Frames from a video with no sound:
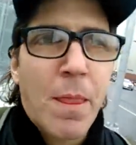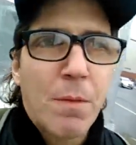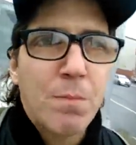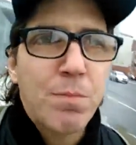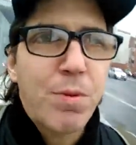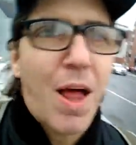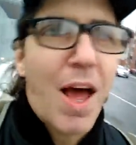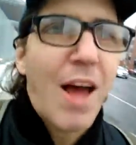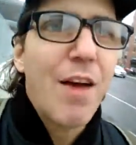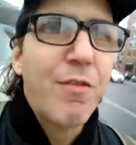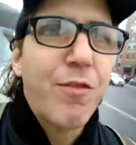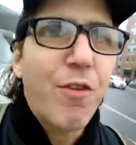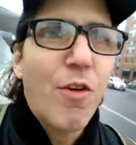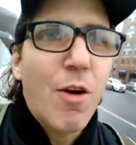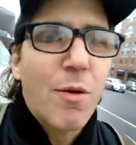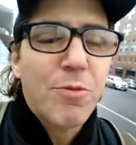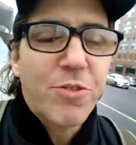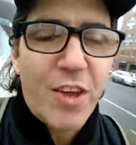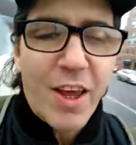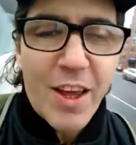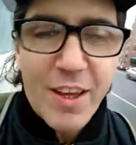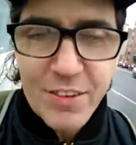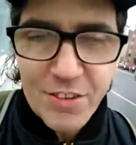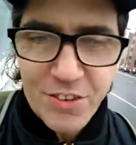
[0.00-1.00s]

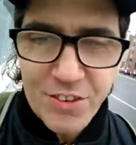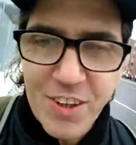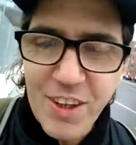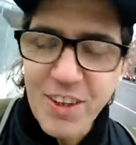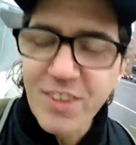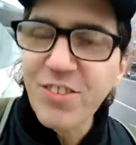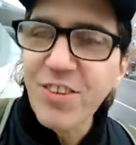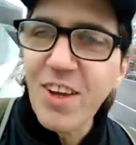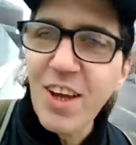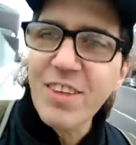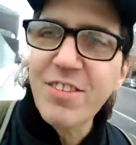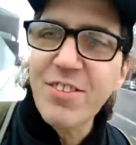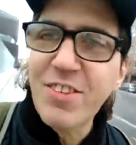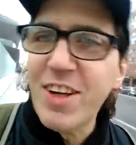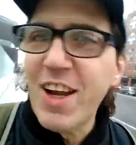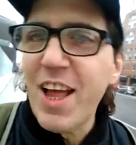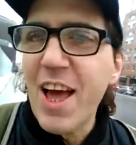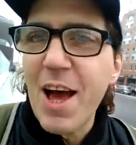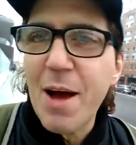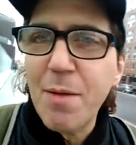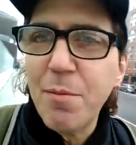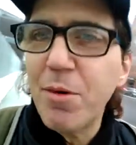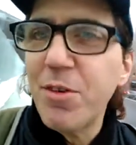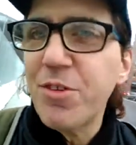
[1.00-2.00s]
platforms like
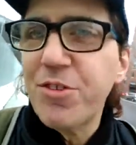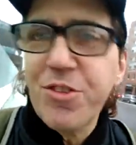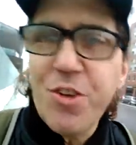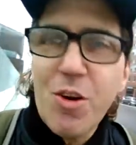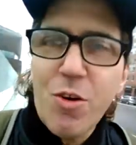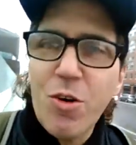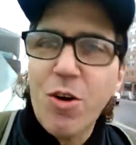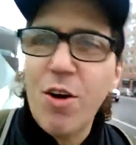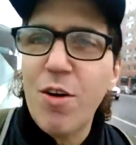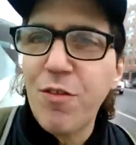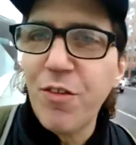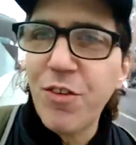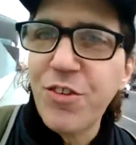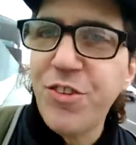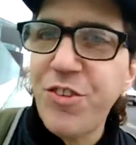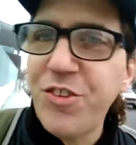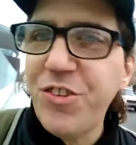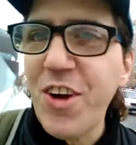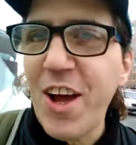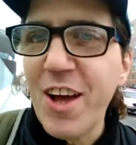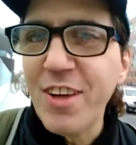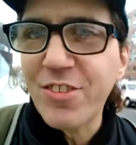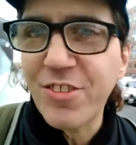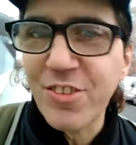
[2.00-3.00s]
Styxhexenhammer showing off his
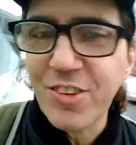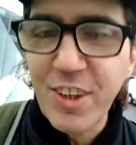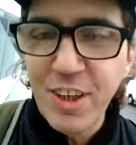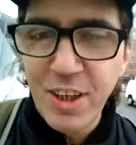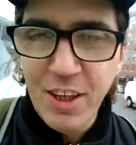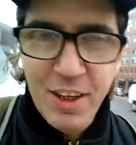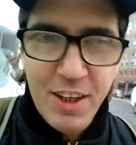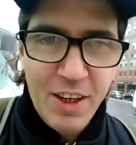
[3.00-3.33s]
chest.